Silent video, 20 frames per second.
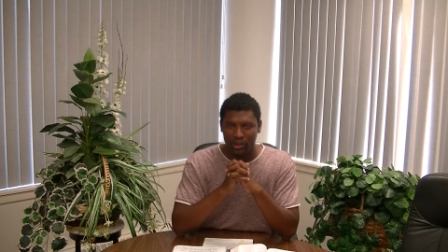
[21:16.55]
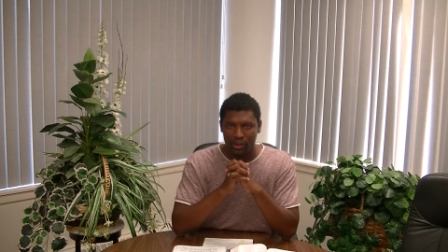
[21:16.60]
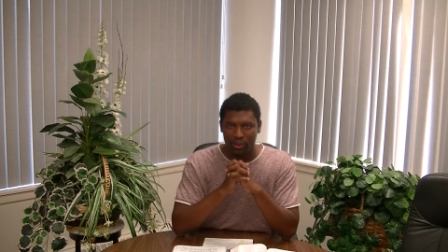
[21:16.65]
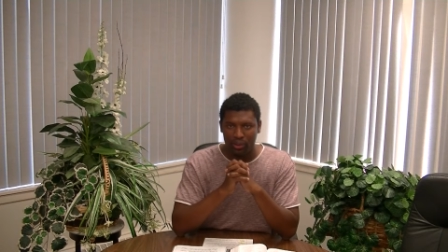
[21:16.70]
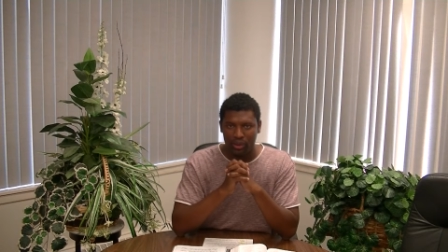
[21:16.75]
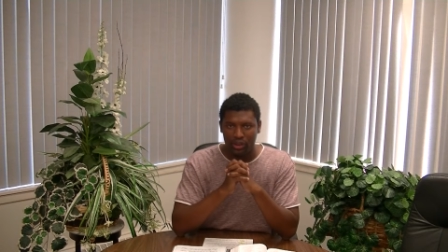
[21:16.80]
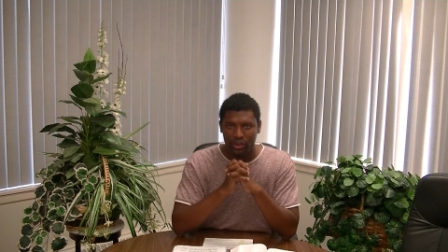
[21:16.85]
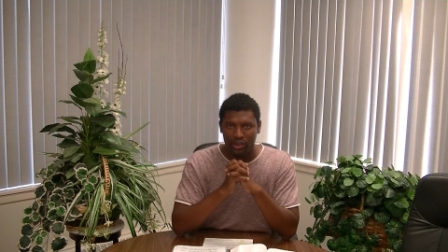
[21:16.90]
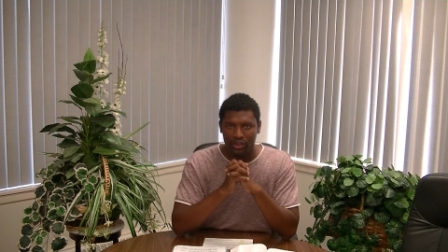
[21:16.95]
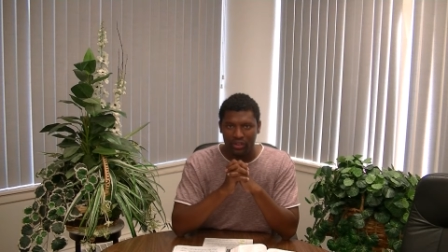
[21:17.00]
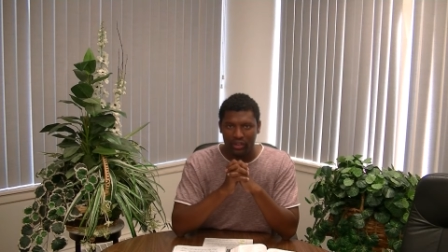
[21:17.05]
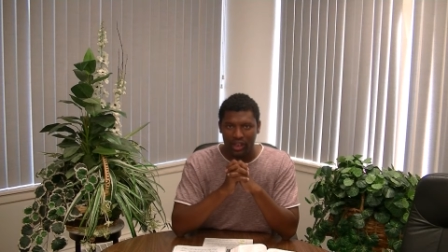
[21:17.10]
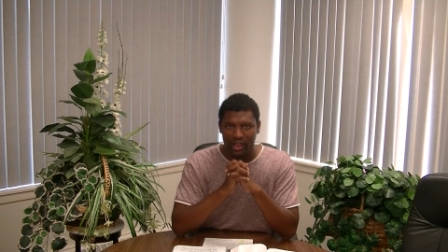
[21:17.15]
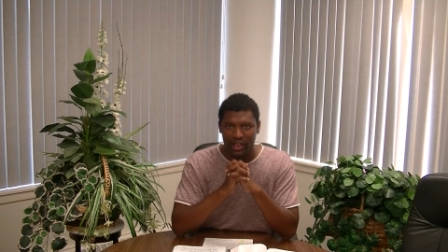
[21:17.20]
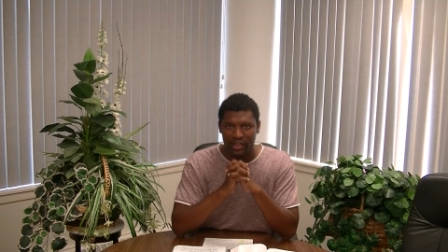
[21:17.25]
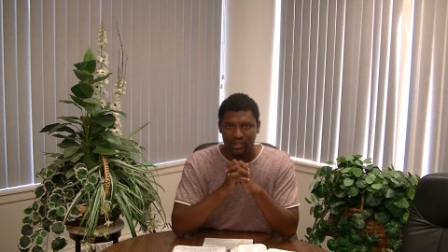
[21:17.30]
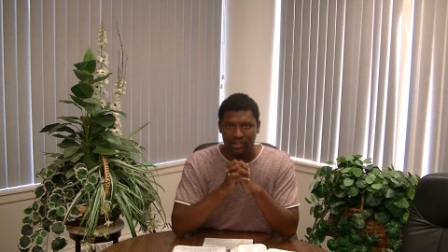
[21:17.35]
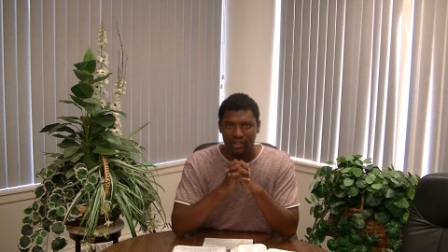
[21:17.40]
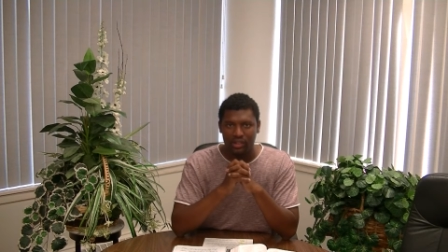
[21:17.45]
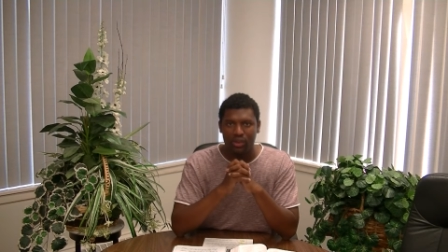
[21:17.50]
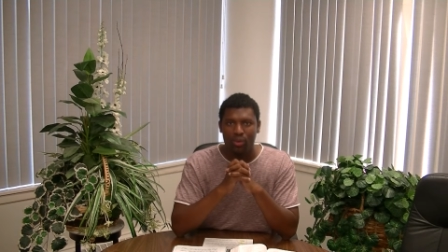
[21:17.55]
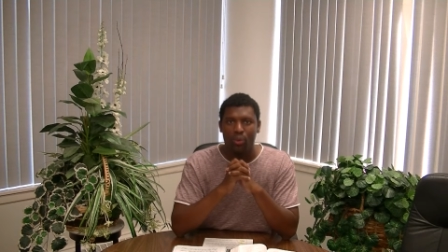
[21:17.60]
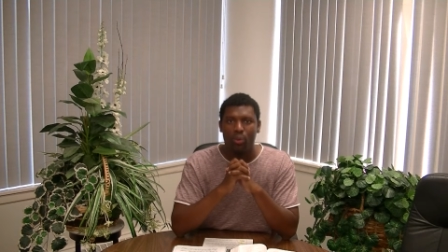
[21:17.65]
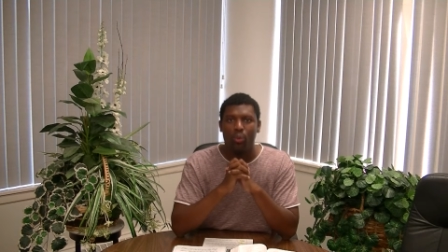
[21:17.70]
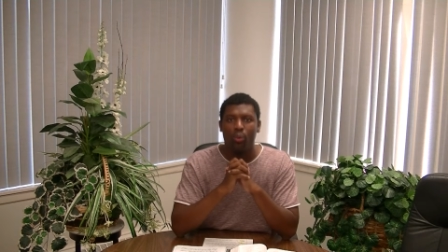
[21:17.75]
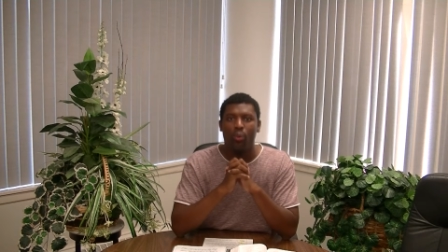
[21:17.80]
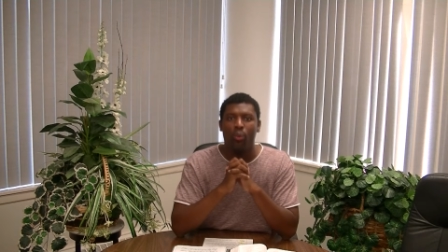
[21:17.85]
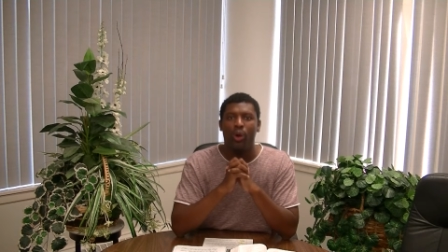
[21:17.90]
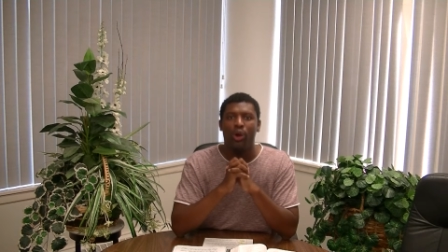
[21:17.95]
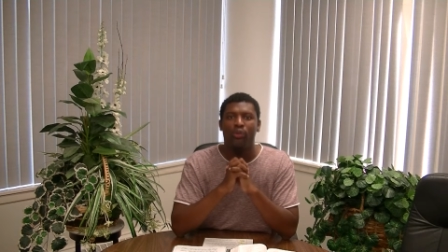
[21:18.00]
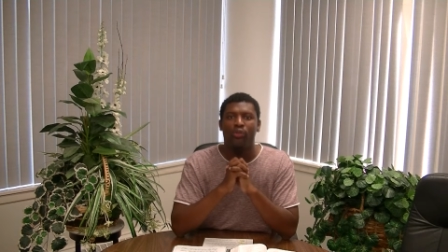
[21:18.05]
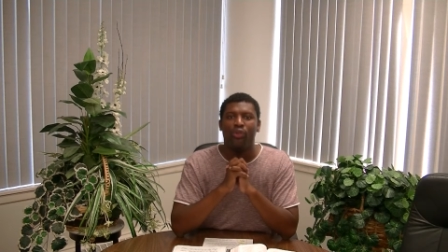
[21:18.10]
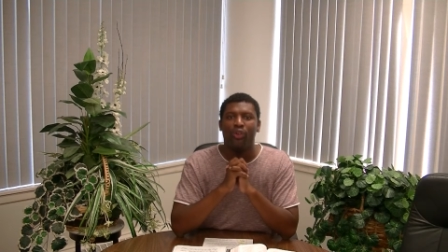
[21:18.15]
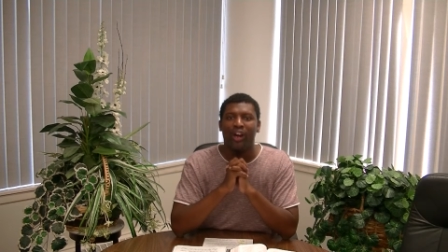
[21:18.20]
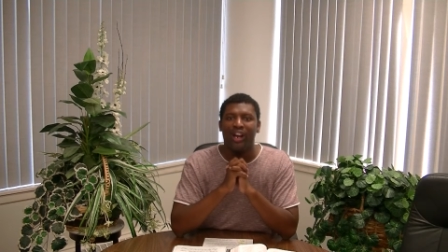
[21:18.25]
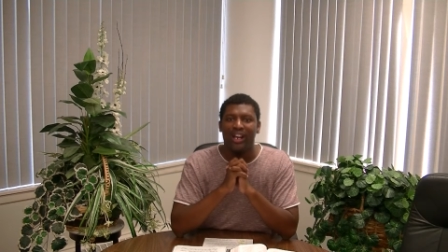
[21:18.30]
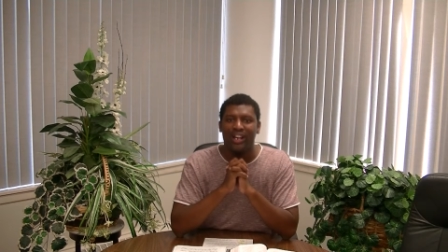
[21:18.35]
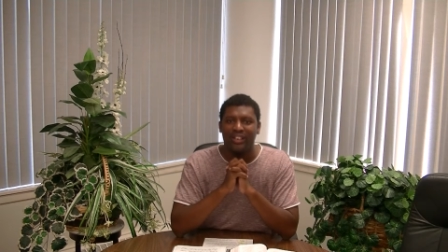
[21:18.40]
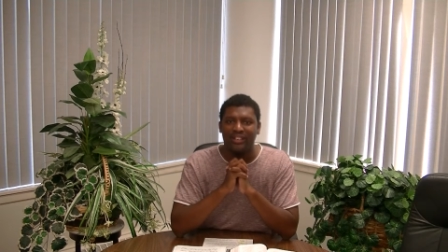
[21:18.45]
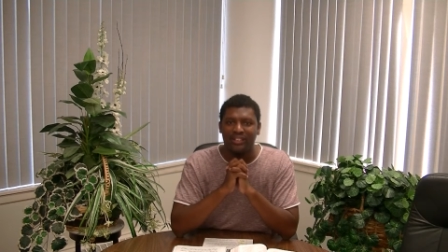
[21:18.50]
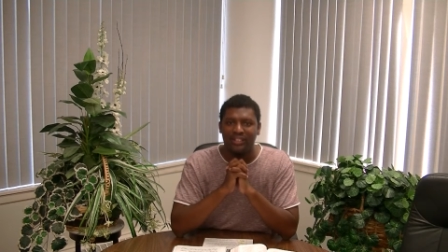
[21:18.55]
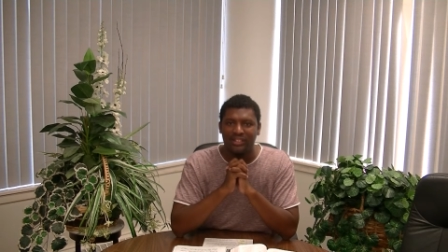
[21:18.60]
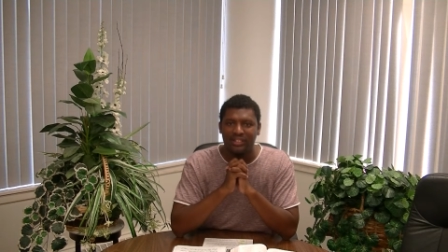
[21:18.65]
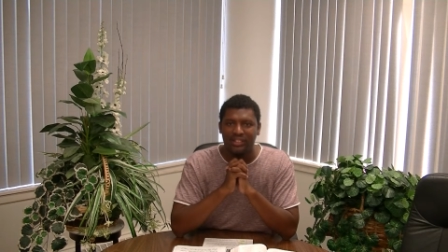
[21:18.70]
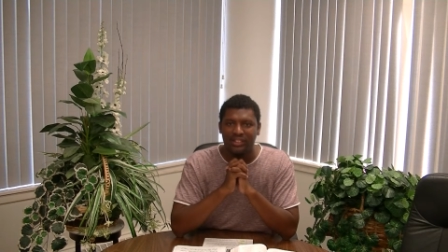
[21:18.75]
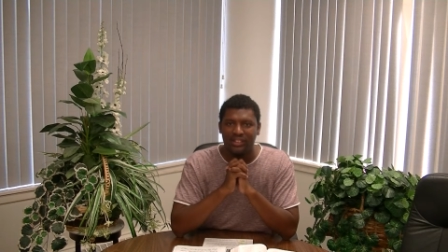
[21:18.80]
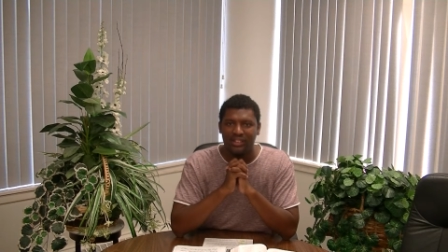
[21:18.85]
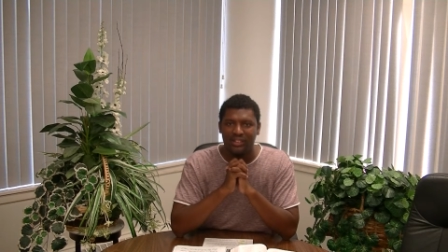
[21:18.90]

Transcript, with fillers: do we do next? We rest.